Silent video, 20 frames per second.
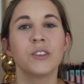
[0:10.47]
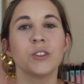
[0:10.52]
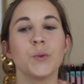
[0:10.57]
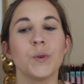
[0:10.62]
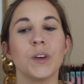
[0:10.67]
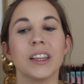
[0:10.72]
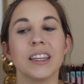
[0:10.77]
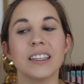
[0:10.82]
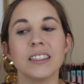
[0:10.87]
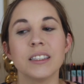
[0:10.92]

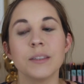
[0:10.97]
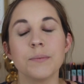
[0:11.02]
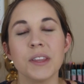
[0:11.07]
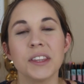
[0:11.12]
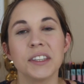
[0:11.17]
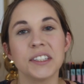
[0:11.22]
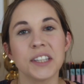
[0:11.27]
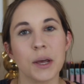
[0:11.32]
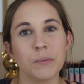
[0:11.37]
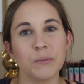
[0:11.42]

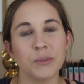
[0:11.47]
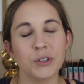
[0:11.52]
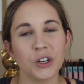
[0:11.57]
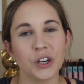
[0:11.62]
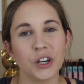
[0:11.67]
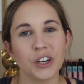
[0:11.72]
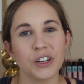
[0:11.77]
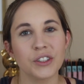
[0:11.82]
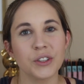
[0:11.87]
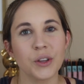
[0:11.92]
Elizabeth
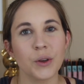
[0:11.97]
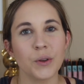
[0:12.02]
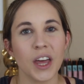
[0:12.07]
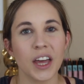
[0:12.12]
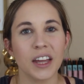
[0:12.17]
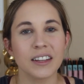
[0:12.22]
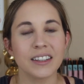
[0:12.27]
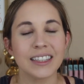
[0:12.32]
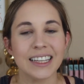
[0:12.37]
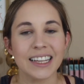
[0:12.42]
Dempster. So
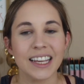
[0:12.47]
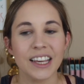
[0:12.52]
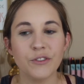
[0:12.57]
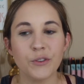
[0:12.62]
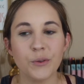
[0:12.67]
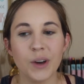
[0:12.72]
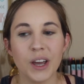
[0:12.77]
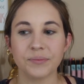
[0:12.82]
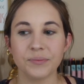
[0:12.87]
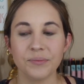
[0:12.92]
that is the
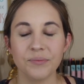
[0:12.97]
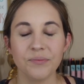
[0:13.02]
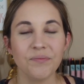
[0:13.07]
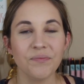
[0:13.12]
giveaway.